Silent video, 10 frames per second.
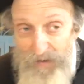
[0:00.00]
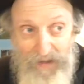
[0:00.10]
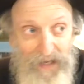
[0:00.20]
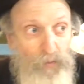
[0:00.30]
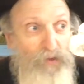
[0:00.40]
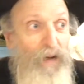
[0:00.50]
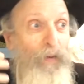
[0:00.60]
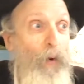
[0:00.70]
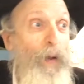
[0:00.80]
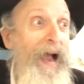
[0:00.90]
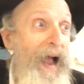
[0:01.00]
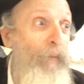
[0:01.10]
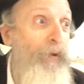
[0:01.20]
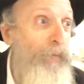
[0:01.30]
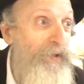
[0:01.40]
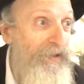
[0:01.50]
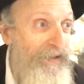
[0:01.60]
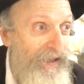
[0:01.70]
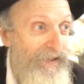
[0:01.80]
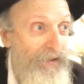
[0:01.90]
That's what's going on when the person
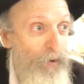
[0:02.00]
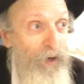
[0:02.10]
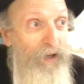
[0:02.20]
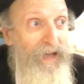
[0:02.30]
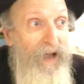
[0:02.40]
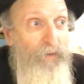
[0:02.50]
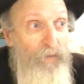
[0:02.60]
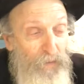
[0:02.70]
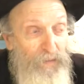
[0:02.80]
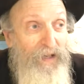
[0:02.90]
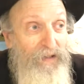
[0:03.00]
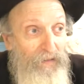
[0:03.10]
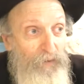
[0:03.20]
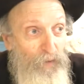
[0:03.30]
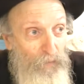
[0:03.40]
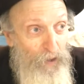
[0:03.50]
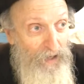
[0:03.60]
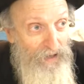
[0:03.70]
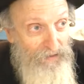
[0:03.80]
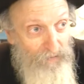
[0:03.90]
is sick, is he's going on down from the 50th level to the
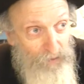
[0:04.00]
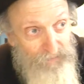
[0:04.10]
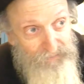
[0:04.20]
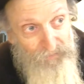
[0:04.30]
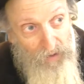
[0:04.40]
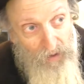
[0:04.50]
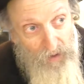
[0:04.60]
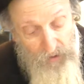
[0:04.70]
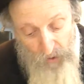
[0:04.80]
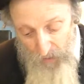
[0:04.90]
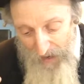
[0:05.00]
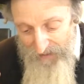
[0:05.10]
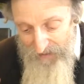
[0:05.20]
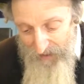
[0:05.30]
49th level. So that's